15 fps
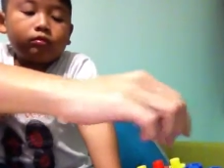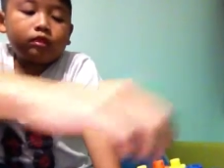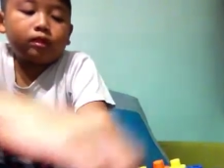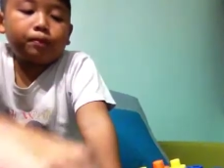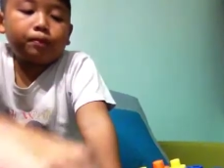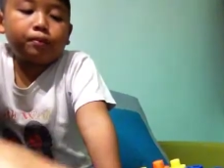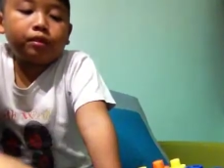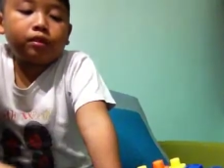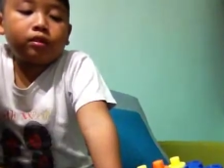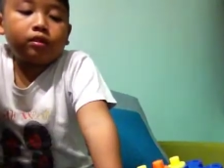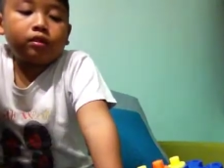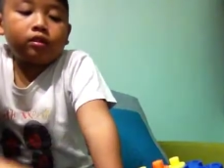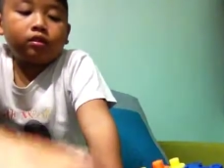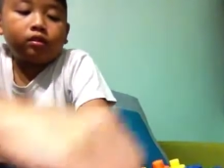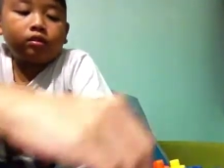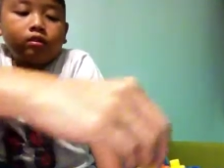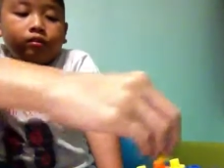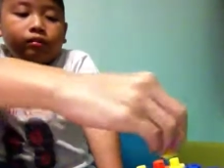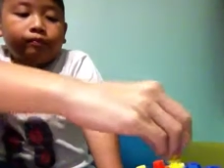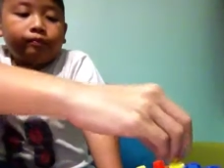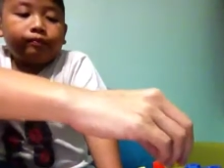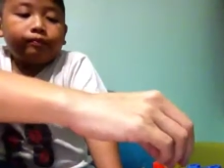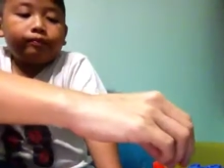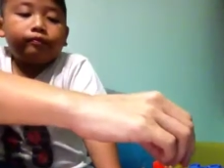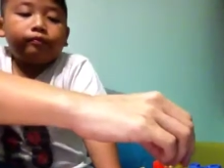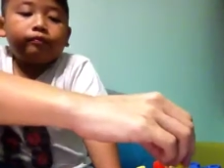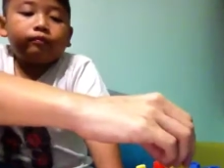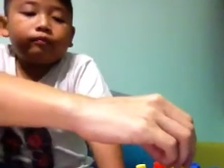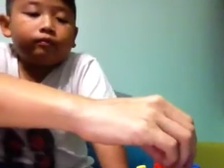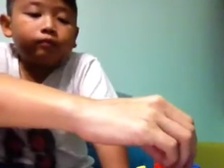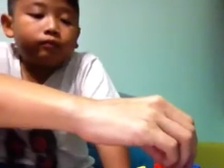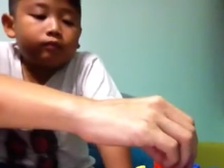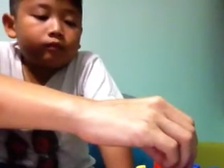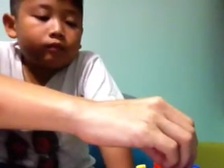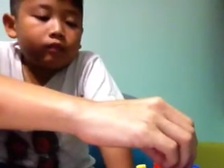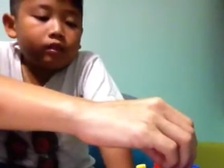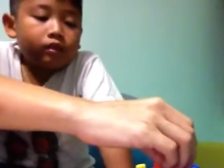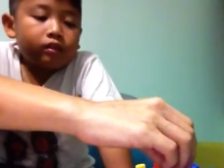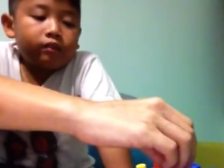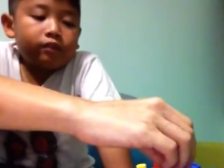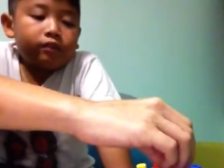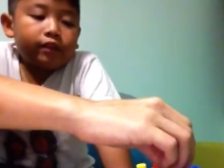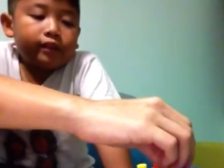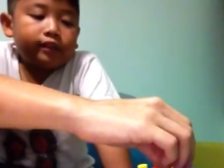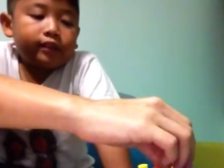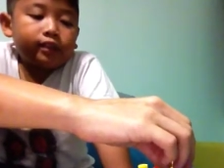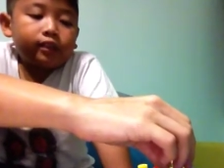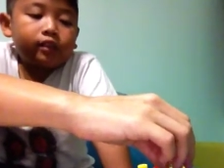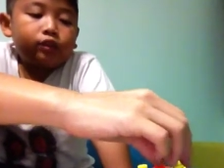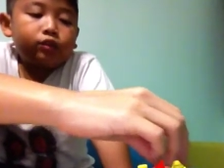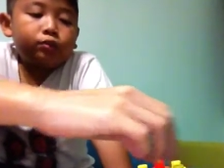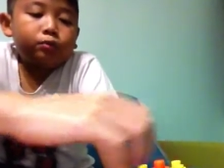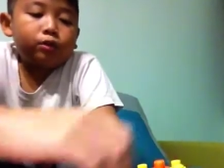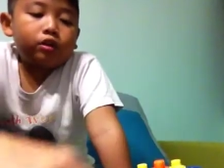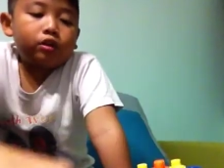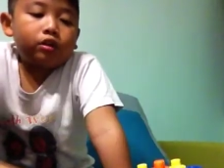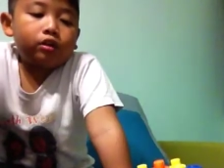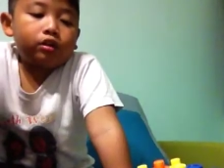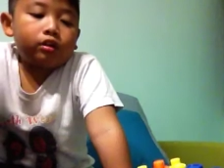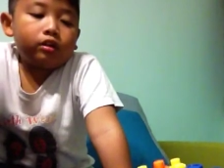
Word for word: Yep. Four. By six, two more.